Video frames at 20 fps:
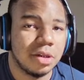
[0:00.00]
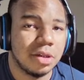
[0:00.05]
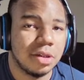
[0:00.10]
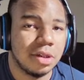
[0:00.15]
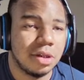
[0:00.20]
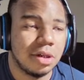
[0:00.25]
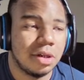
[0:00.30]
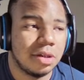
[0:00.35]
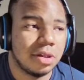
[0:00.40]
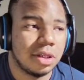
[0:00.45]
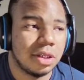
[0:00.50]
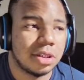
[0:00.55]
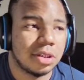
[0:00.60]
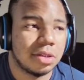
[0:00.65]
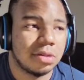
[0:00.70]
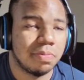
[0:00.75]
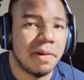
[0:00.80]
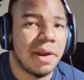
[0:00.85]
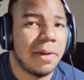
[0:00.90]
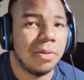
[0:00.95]
Literally,
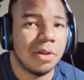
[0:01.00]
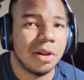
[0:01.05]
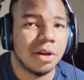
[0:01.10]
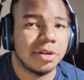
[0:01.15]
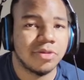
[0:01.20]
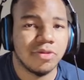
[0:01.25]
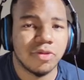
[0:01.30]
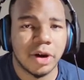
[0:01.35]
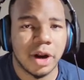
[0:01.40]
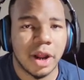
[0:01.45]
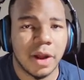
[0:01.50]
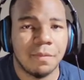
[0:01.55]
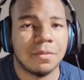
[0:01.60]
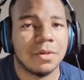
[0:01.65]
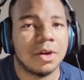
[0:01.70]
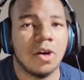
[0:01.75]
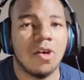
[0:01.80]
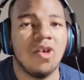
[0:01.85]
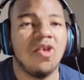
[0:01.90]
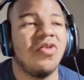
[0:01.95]
people on Twitter have
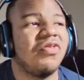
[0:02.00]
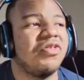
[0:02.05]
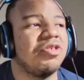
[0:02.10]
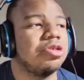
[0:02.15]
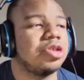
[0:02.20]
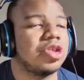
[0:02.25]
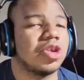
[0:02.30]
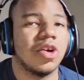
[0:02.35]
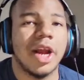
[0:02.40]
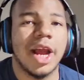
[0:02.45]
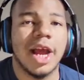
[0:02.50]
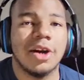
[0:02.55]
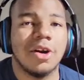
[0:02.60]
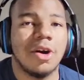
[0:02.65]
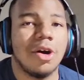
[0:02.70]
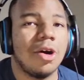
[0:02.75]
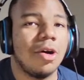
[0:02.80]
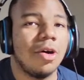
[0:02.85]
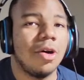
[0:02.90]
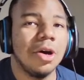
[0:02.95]
no filter at
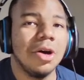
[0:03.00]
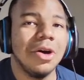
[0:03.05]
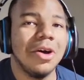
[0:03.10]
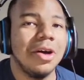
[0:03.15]
all.